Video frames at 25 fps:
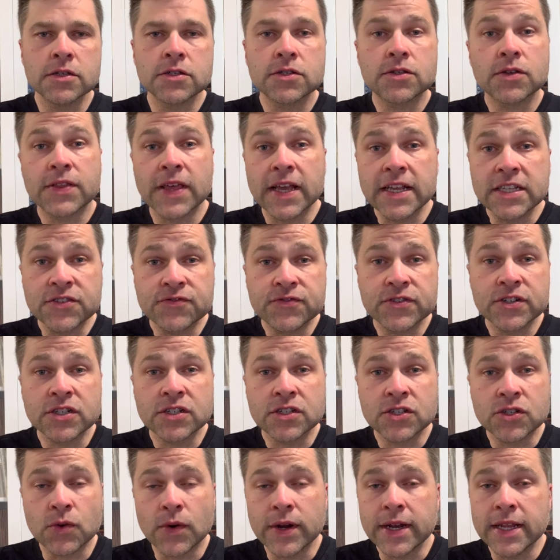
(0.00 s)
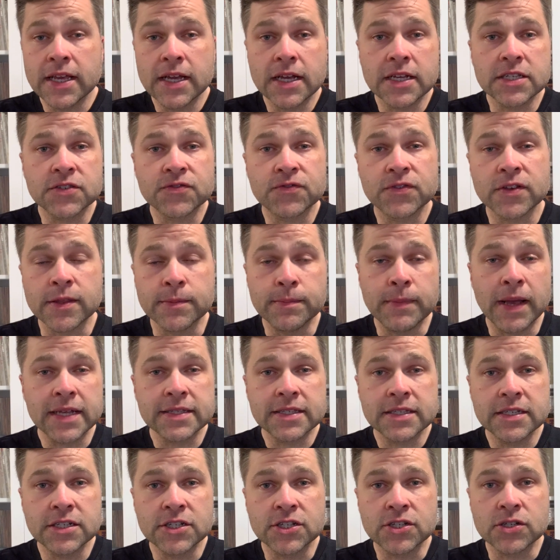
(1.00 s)
So thanks for joining us for the
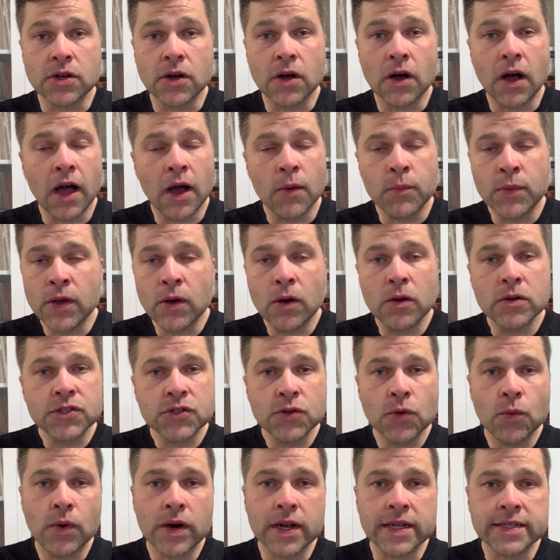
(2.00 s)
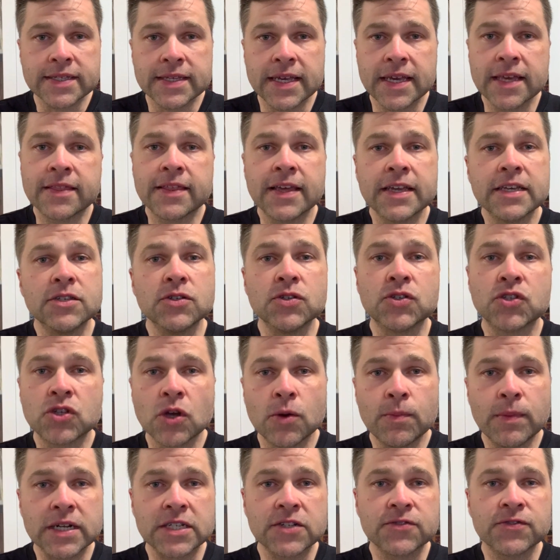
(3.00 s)
message. We also want to say thank you
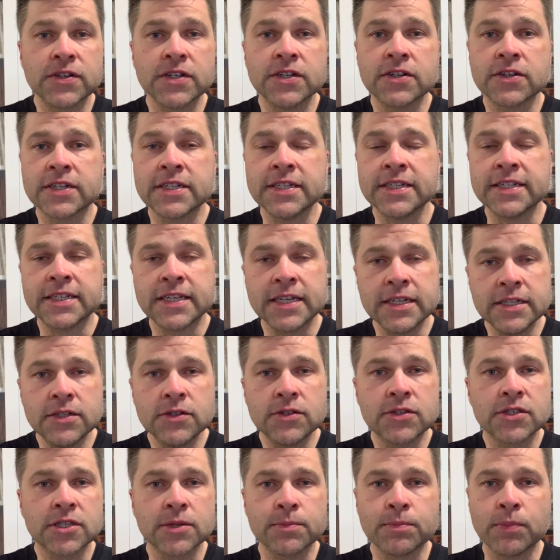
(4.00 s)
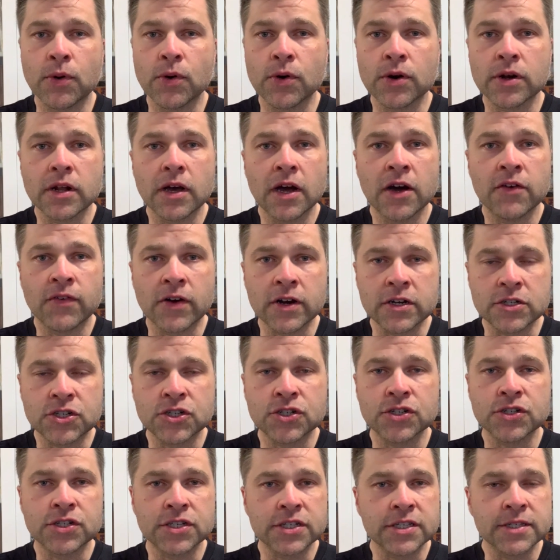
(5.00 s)
so much for your continued support of our
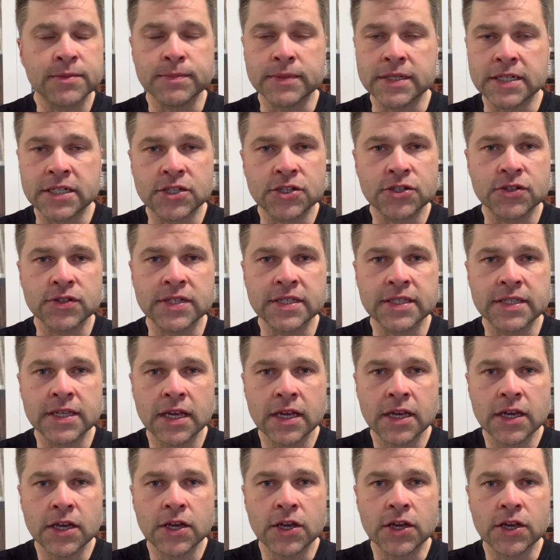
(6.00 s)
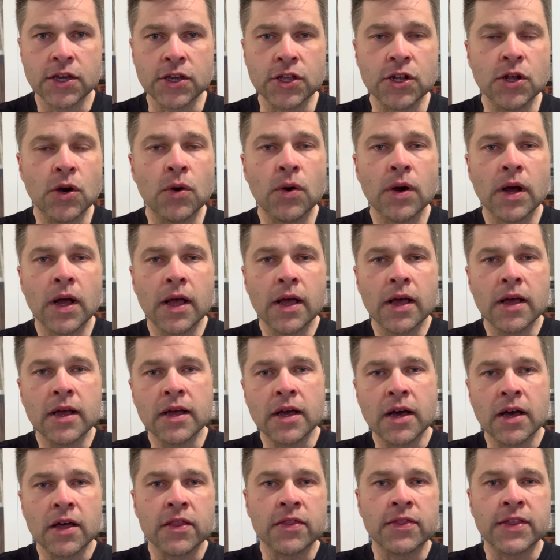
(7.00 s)
church's ministries. You know,
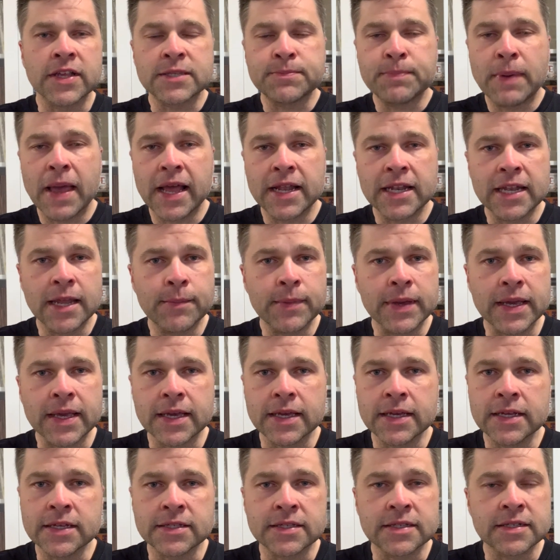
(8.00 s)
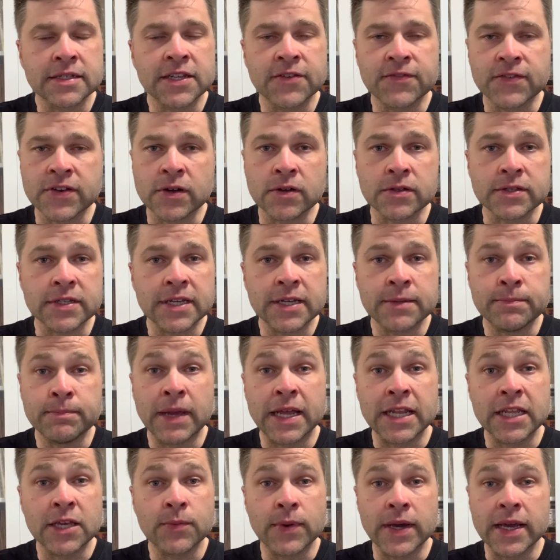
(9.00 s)
this pandemic is difficult
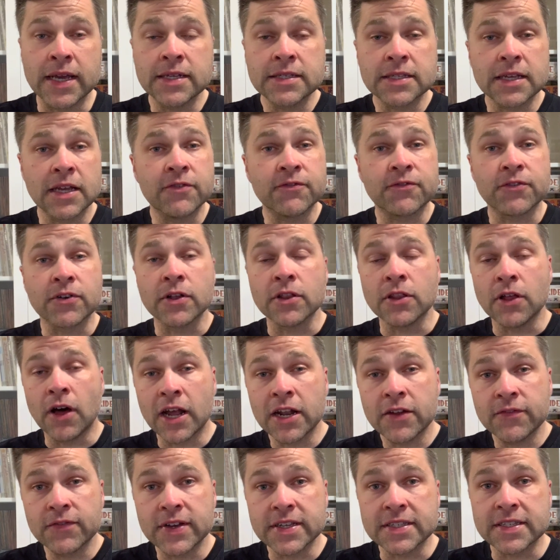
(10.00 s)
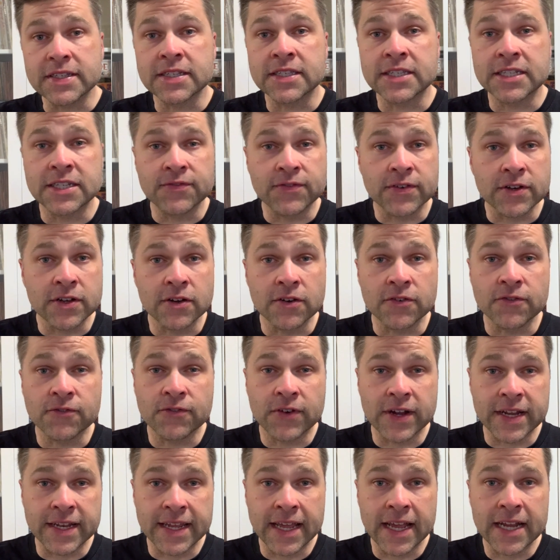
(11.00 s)
in many ways, and for a lot of us, it's
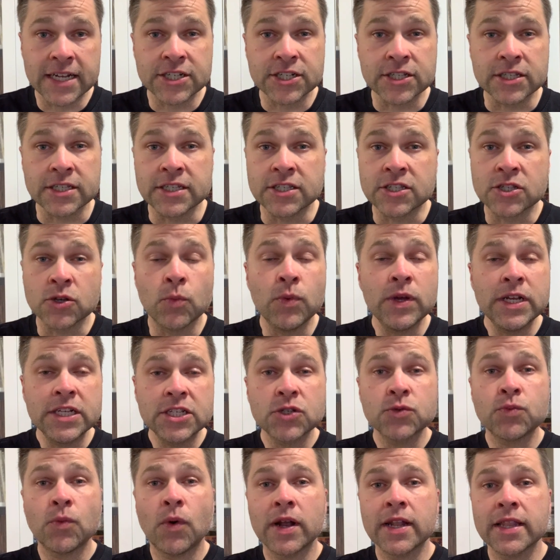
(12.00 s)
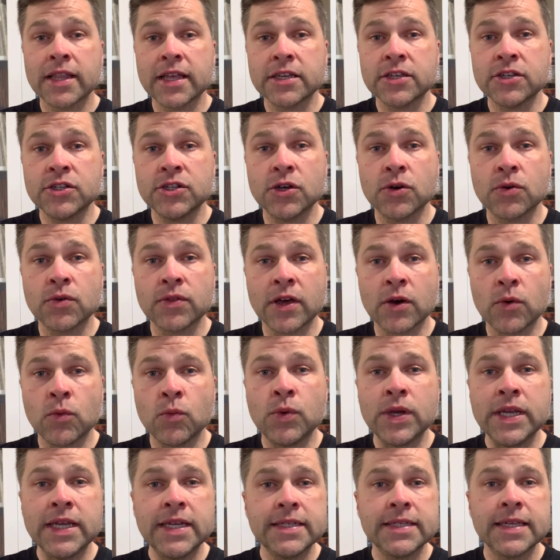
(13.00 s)
difficult financially. So we just want to let you know
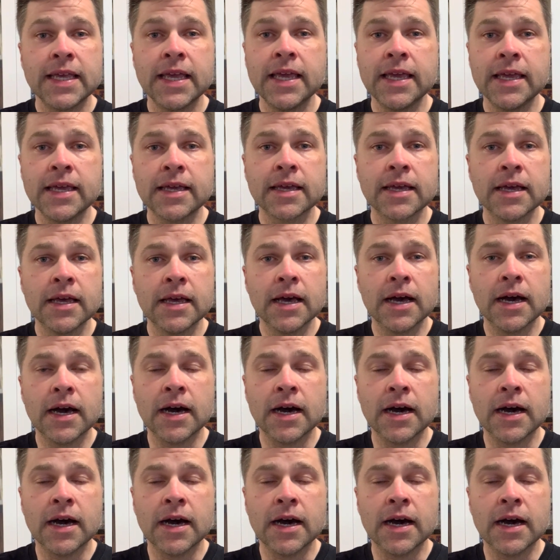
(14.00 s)
that we take